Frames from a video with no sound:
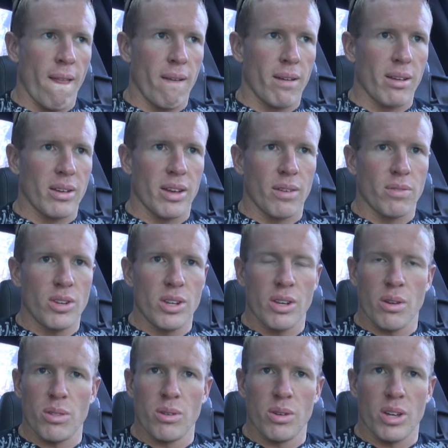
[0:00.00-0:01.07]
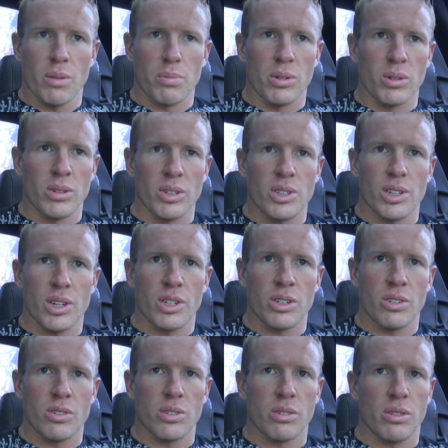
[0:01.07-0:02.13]
after you go through a couple of oil
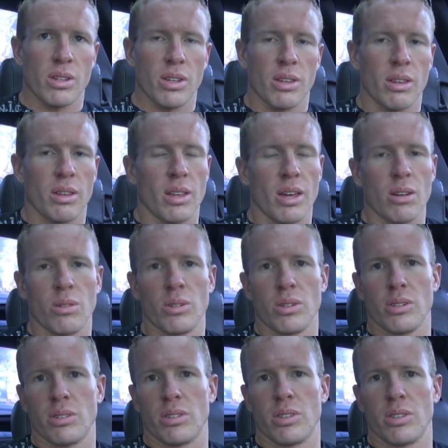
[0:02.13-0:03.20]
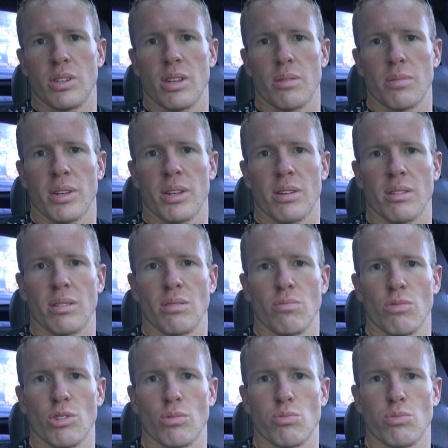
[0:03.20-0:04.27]
changes, that oil should come out
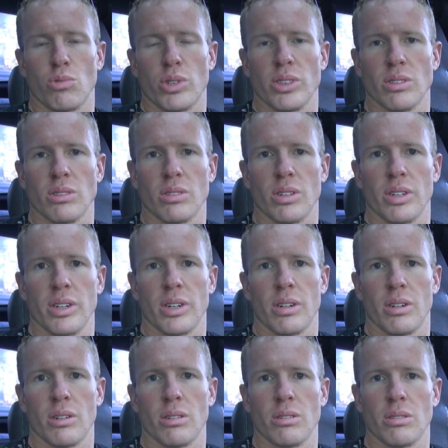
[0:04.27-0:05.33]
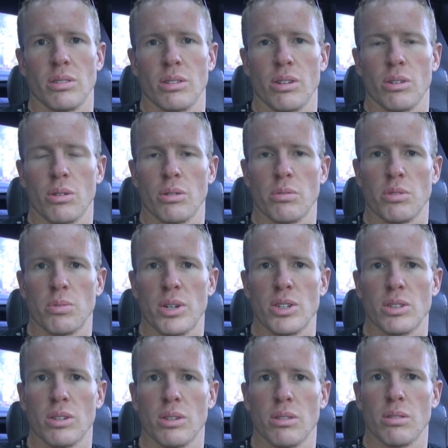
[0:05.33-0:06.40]
crystal clear,
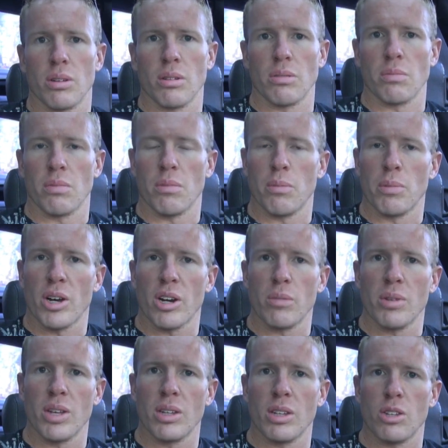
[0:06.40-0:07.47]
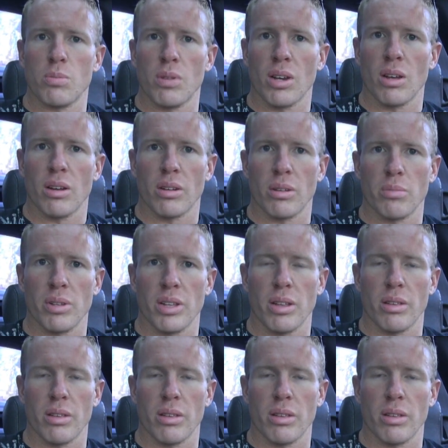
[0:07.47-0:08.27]
especially a bottom end that's been gone completely